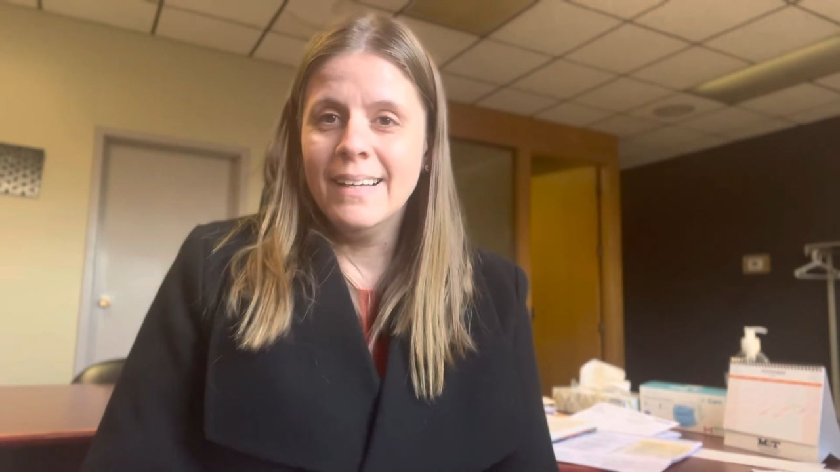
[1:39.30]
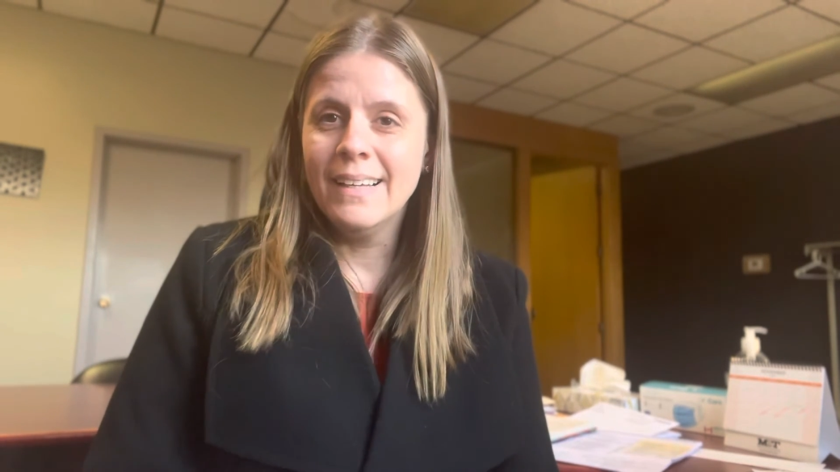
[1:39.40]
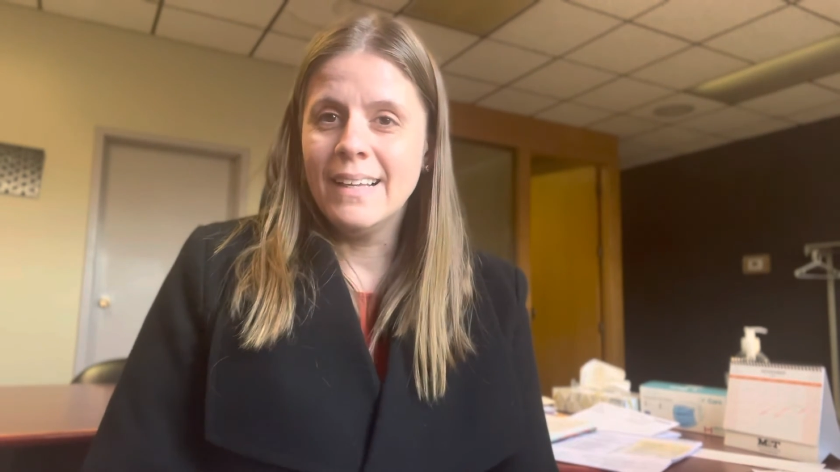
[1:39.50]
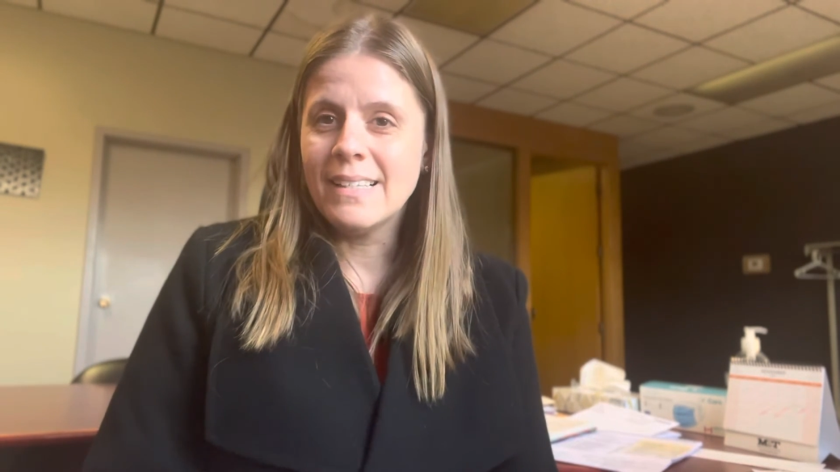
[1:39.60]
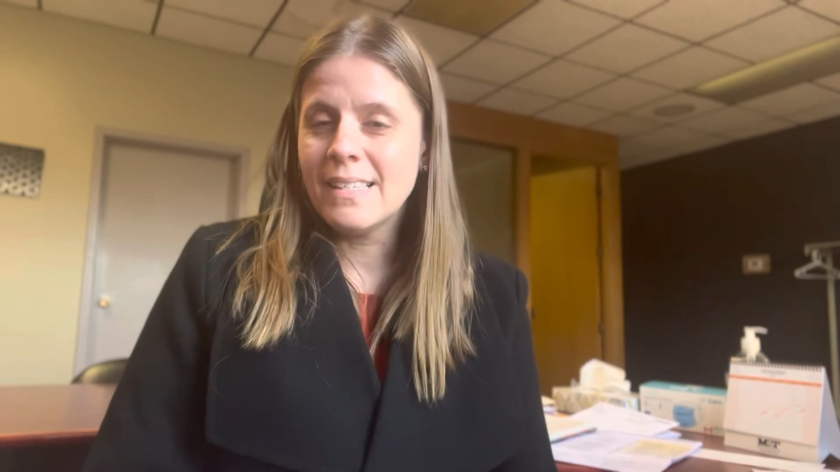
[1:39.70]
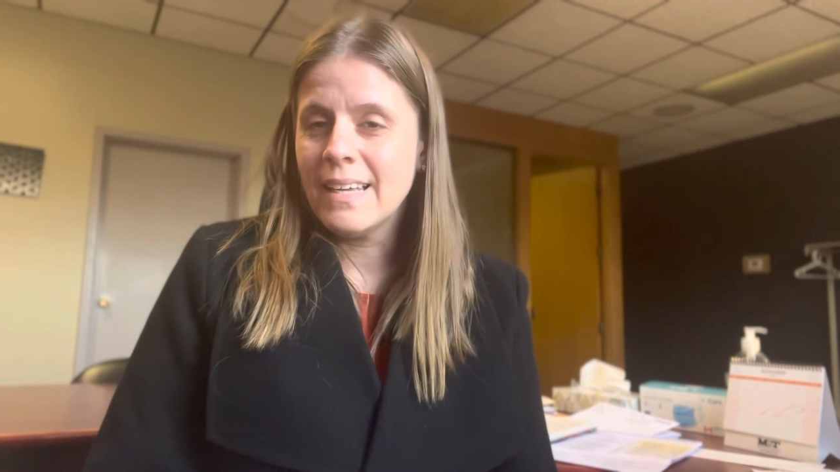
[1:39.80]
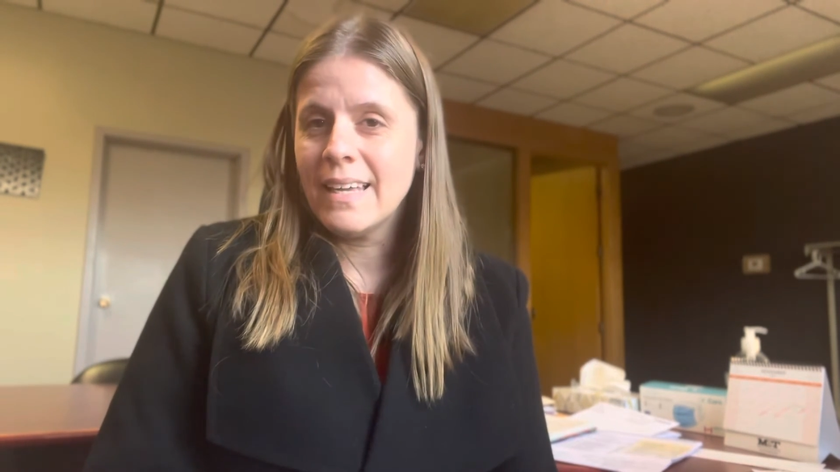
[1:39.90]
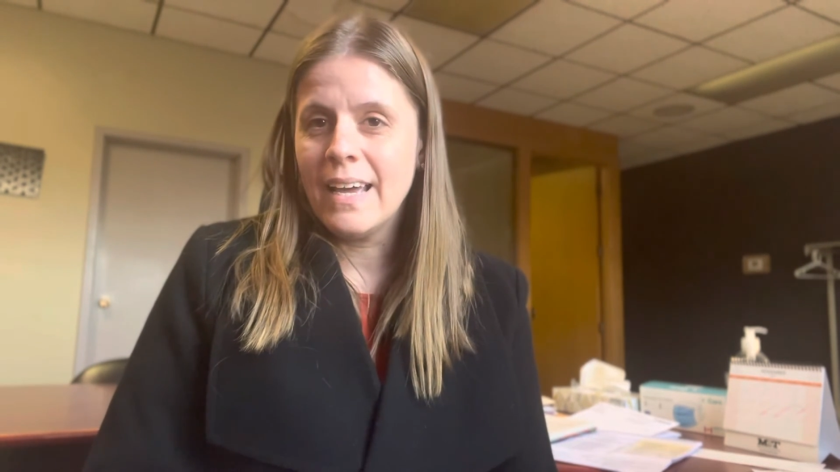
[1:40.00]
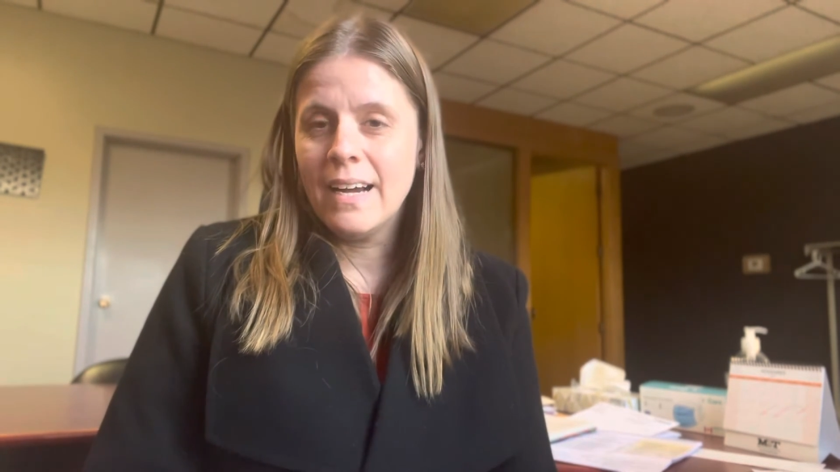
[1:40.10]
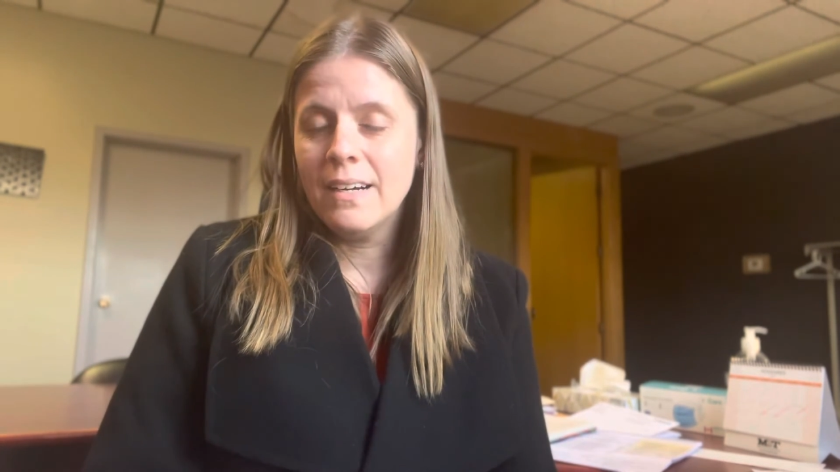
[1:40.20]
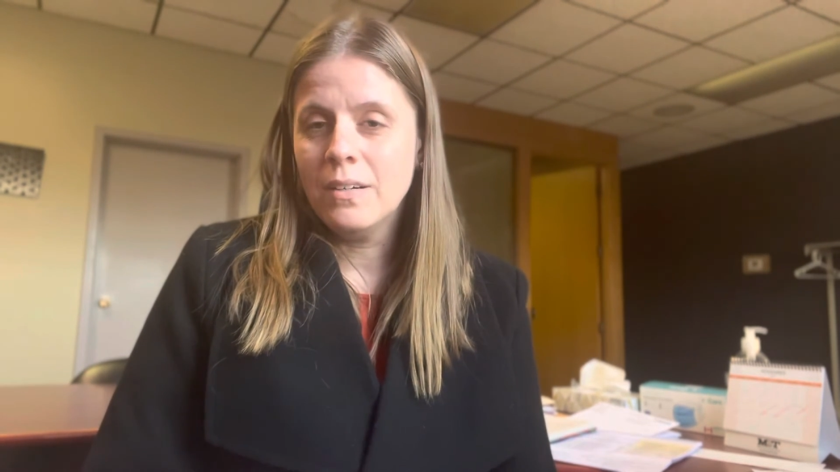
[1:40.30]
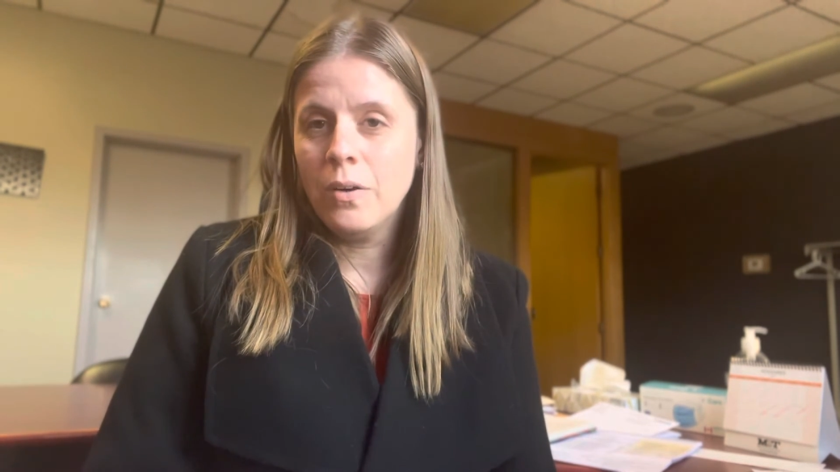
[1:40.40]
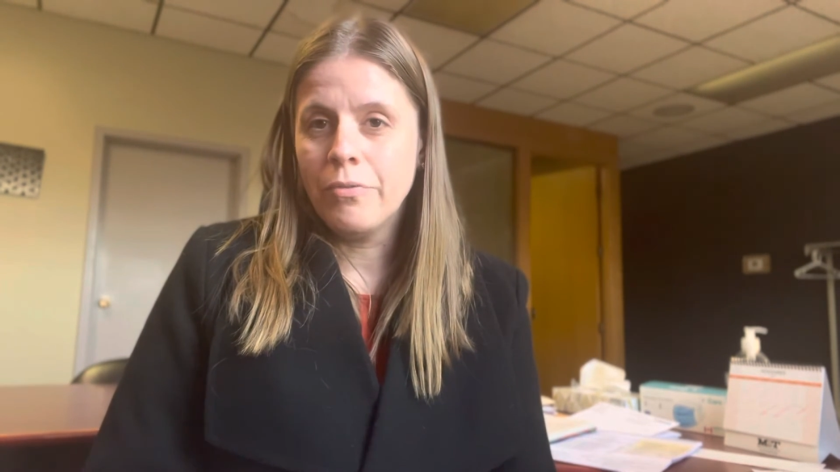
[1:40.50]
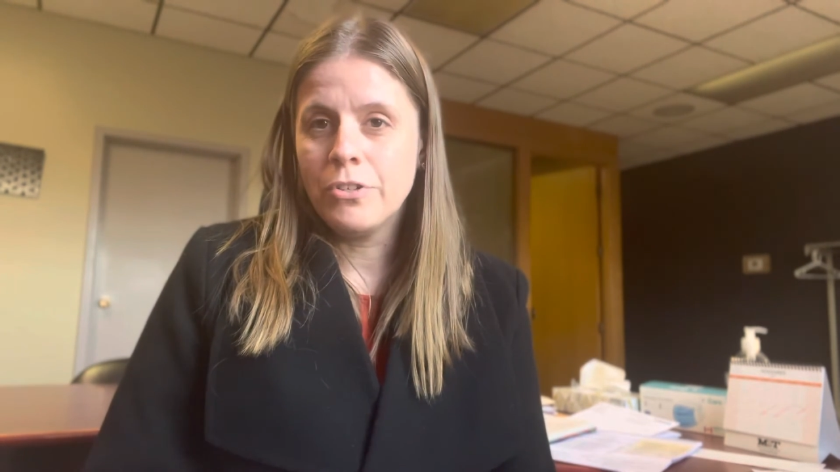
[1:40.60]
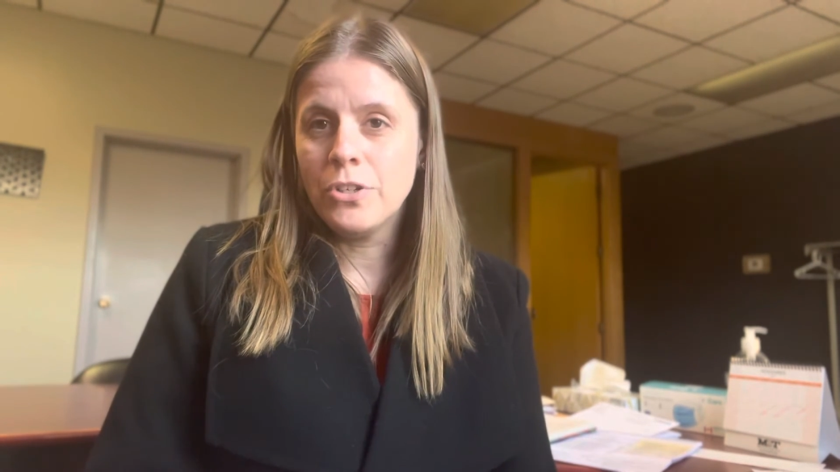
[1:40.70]
Let's take care
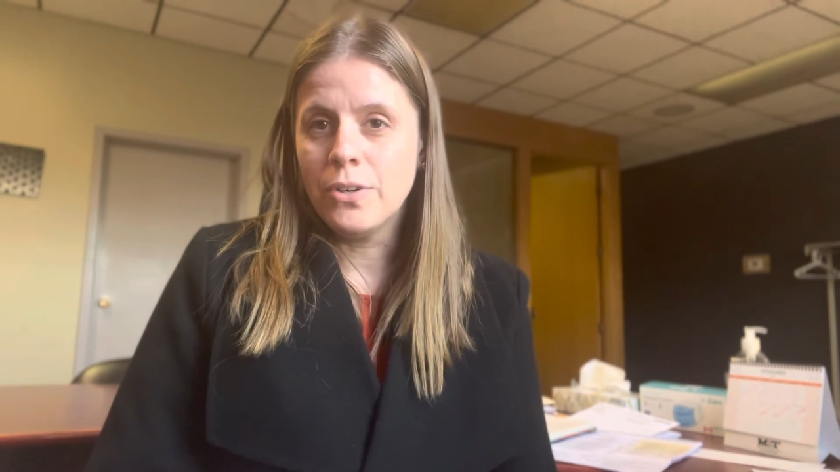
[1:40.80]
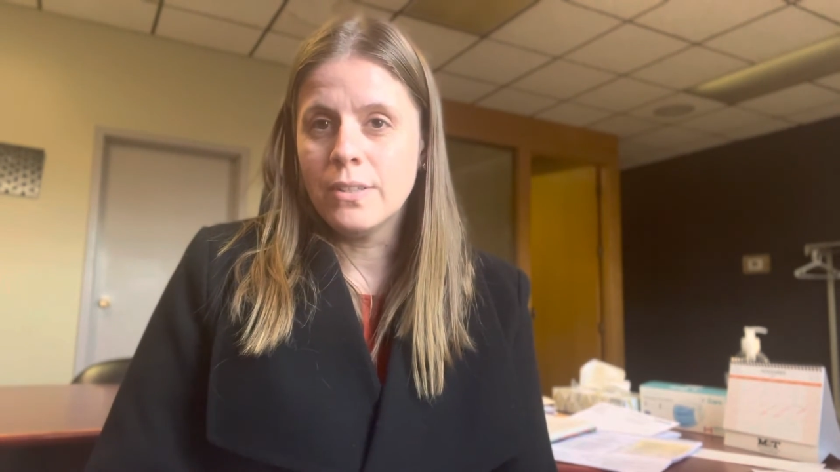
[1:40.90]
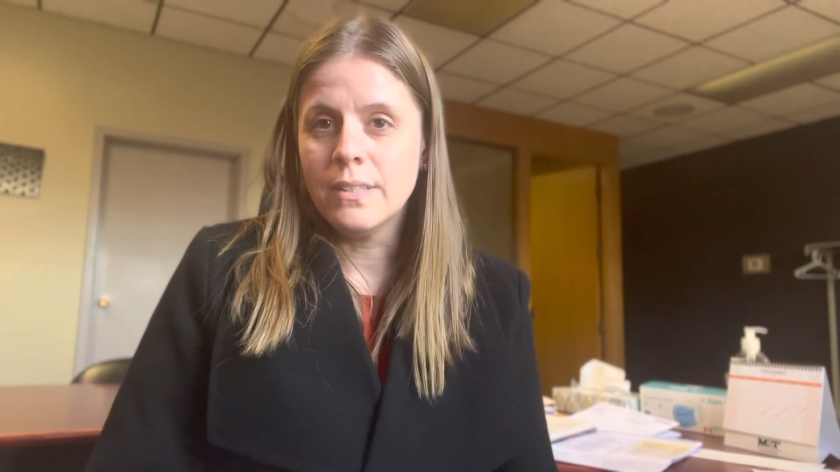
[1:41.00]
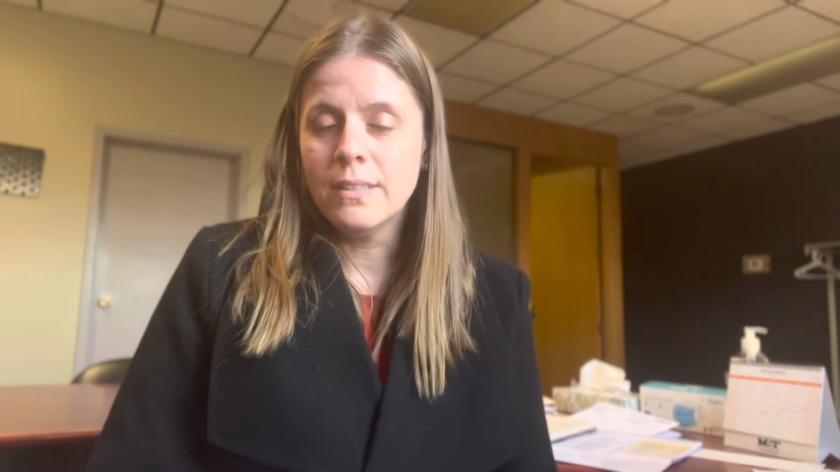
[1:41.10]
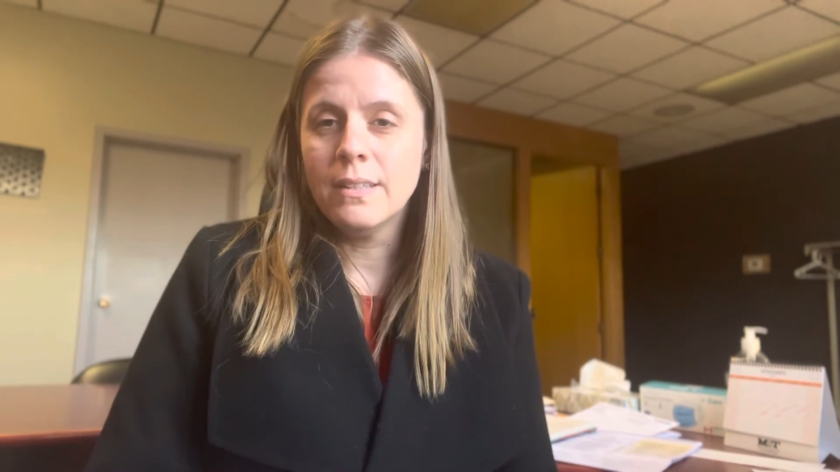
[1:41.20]
of each other.